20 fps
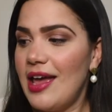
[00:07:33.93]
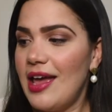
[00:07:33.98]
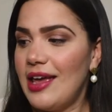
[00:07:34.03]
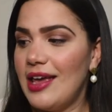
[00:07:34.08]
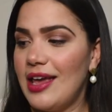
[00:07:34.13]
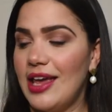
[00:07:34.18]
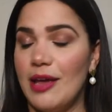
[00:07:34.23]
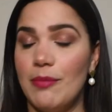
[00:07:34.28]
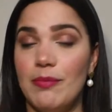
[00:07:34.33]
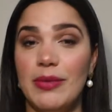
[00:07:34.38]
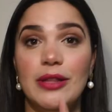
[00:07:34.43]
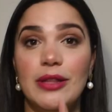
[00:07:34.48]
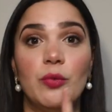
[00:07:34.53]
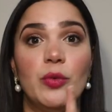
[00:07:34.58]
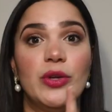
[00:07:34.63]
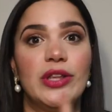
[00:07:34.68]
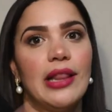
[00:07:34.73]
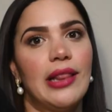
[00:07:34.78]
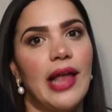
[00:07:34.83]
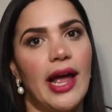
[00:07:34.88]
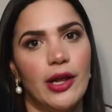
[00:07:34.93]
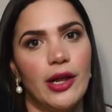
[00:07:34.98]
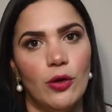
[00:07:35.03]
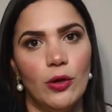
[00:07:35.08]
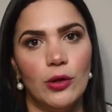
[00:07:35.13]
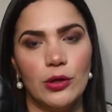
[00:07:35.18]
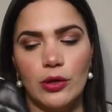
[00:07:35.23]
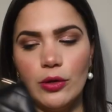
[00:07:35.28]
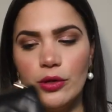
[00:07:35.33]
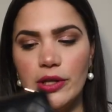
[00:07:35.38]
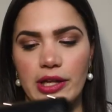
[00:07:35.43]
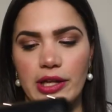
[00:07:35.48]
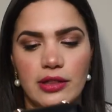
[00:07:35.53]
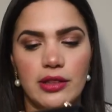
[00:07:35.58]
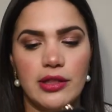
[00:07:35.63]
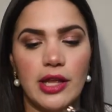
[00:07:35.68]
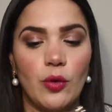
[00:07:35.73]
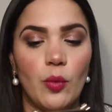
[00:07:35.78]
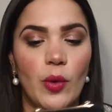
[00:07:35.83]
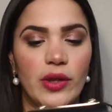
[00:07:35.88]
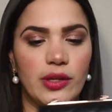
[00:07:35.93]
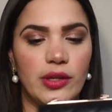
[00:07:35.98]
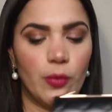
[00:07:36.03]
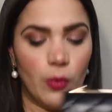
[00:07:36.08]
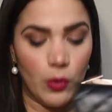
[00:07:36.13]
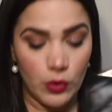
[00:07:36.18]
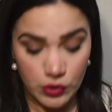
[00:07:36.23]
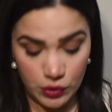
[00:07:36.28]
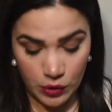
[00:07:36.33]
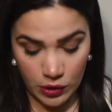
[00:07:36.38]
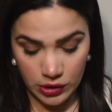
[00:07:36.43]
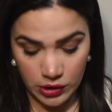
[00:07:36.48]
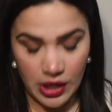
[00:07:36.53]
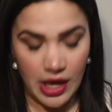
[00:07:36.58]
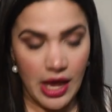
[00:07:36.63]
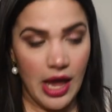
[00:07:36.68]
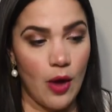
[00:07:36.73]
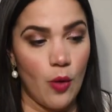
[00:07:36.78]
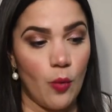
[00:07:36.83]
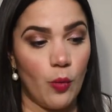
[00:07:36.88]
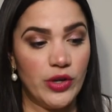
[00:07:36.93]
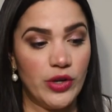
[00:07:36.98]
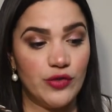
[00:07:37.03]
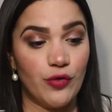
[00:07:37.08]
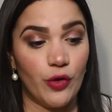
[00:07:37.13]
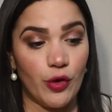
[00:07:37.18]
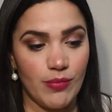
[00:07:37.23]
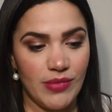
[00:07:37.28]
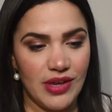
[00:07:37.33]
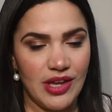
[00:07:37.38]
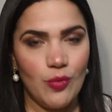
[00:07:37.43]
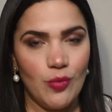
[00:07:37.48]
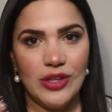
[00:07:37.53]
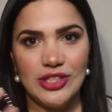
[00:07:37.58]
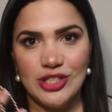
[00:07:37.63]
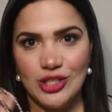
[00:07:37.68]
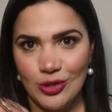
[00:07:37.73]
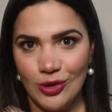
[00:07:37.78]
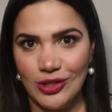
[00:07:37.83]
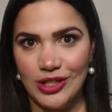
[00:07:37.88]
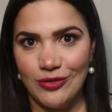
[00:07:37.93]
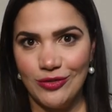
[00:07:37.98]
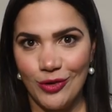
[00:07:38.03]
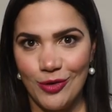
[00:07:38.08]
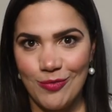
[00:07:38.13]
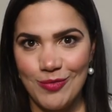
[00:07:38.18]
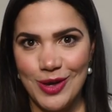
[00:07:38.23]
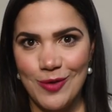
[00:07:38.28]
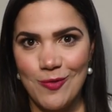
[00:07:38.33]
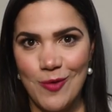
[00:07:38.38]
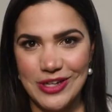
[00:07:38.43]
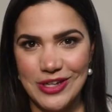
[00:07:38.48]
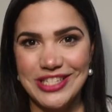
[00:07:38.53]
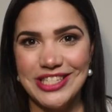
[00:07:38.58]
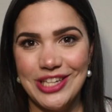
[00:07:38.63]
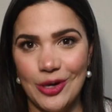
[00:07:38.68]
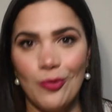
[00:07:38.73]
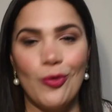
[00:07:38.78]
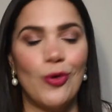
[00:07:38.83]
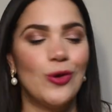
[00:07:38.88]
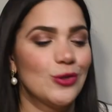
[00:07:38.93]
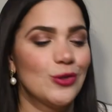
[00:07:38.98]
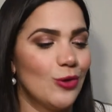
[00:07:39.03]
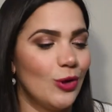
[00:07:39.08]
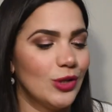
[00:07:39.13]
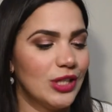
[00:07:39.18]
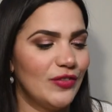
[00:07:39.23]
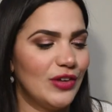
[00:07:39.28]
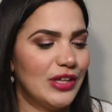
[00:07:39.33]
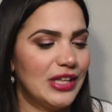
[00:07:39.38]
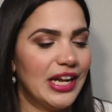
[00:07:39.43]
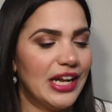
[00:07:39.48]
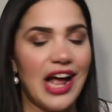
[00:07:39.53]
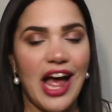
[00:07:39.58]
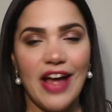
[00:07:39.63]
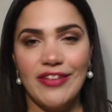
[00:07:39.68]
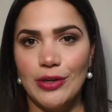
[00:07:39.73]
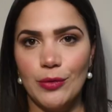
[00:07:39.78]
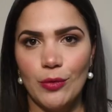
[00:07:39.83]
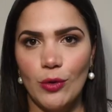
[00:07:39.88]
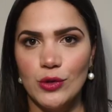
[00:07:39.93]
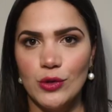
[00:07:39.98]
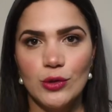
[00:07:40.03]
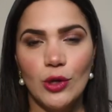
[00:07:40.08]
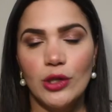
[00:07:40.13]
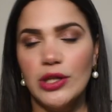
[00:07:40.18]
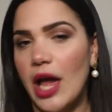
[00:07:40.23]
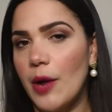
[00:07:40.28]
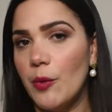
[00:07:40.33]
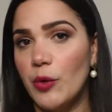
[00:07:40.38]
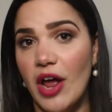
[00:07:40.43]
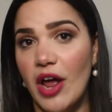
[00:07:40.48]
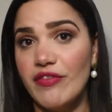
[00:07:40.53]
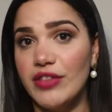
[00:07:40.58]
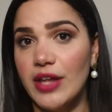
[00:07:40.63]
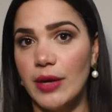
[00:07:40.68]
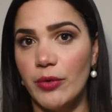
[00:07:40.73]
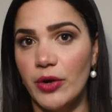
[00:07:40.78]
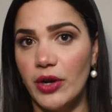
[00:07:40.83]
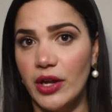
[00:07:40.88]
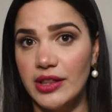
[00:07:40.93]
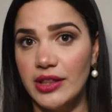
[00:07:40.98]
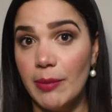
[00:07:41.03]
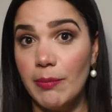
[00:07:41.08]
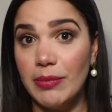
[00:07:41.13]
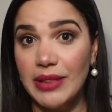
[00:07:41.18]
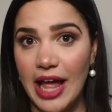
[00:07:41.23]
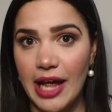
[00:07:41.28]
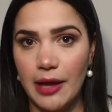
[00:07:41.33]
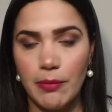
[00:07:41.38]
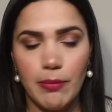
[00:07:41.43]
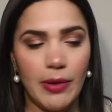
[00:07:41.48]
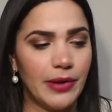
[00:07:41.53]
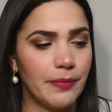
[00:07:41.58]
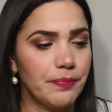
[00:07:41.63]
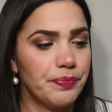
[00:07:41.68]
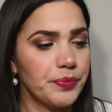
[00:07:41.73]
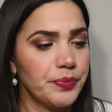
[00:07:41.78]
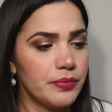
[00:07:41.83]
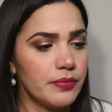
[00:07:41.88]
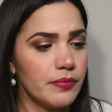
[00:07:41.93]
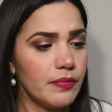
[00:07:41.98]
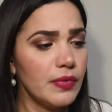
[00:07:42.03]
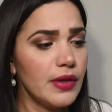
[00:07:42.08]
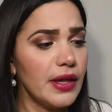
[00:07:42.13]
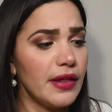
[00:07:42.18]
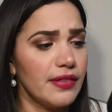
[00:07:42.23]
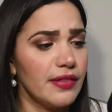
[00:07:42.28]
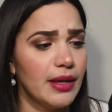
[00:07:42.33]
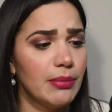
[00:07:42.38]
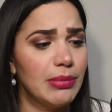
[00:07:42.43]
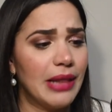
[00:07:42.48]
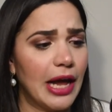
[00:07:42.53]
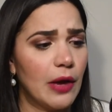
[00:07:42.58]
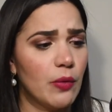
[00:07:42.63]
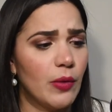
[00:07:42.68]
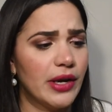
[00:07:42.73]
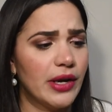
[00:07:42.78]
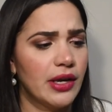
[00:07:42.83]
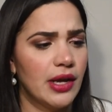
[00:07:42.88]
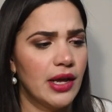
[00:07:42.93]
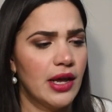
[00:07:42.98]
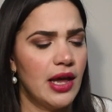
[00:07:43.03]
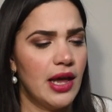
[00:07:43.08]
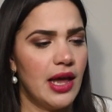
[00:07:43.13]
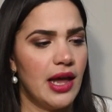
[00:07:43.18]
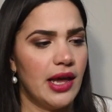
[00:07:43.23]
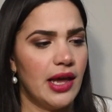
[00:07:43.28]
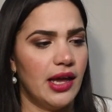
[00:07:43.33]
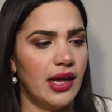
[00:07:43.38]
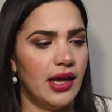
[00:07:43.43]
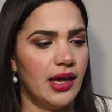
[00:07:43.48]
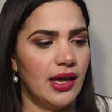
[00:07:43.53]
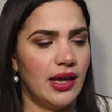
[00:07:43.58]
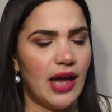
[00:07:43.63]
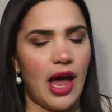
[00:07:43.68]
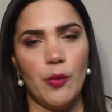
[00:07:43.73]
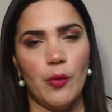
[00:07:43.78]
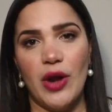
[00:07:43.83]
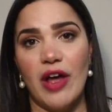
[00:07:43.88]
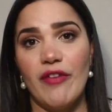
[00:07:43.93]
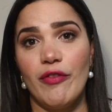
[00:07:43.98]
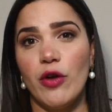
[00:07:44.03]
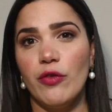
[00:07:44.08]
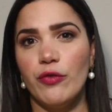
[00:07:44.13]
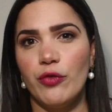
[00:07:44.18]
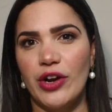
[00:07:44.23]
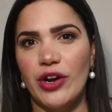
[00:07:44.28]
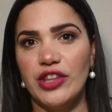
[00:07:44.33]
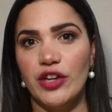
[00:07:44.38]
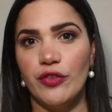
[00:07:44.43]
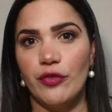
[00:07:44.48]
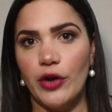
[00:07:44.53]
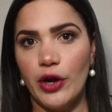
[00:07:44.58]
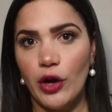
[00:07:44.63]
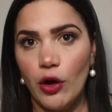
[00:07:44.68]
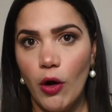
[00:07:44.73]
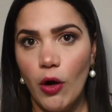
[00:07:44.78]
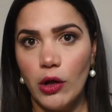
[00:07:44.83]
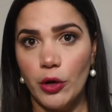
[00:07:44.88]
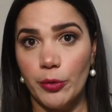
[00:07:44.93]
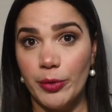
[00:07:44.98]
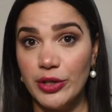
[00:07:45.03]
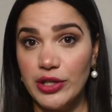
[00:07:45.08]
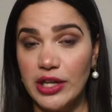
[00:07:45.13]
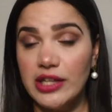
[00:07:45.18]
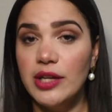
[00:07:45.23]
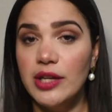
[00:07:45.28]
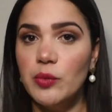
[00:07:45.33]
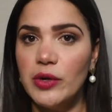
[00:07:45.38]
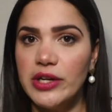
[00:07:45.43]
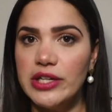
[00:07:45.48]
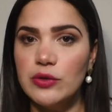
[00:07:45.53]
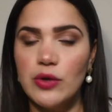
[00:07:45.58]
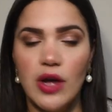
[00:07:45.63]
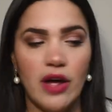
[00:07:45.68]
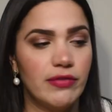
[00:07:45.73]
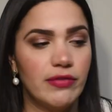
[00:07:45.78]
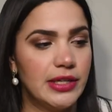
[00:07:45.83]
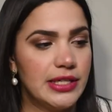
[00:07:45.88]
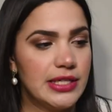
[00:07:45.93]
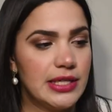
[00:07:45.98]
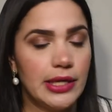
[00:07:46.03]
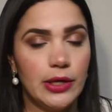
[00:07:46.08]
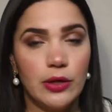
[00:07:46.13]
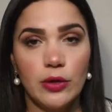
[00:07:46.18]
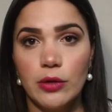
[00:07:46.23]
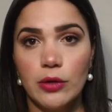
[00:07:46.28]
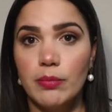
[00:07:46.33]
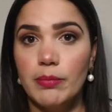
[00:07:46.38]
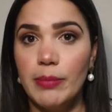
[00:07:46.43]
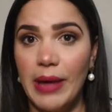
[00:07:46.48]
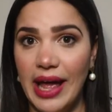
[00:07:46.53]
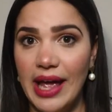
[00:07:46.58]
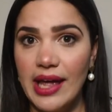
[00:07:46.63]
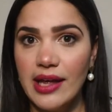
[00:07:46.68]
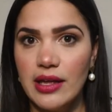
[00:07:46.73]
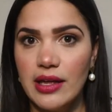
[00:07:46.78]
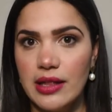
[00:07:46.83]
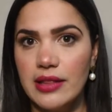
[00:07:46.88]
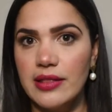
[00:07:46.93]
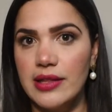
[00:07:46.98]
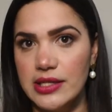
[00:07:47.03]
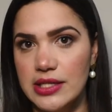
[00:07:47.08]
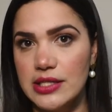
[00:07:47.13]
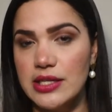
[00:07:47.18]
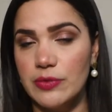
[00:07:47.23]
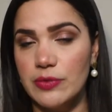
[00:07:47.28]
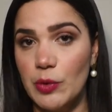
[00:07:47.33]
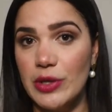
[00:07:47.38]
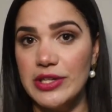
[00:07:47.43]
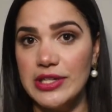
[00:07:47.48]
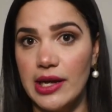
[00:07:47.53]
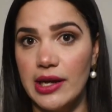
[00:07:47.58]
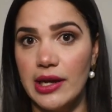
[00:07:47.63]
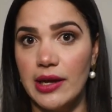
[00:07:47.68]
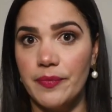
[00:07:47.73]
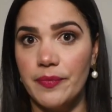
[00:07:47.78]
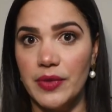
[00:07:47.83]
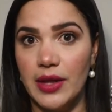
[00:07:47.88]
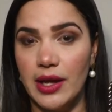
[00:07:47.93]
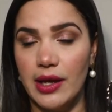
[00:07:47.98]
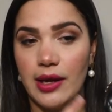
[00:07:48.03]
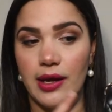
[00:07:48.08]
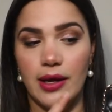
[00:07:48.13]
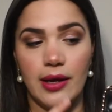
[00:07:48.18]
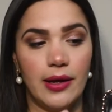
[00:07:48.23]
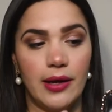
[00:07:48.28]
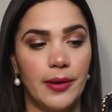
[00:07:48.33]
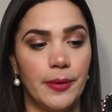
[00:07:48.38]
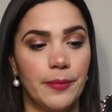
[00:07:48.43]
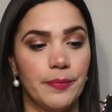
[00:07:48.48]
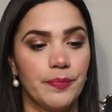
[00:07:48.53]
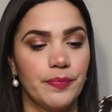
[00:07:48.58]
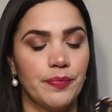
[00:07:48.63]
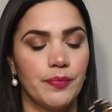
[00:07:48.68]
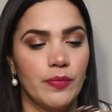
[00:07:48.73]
with the light gold, or like they don't want the rose gold, which for me, what sold it for me was the rose gold. If it didn't have the rose gold, I would have never get the black one. I would have gone for a different color, because I did wanted to have this little bag. This is was a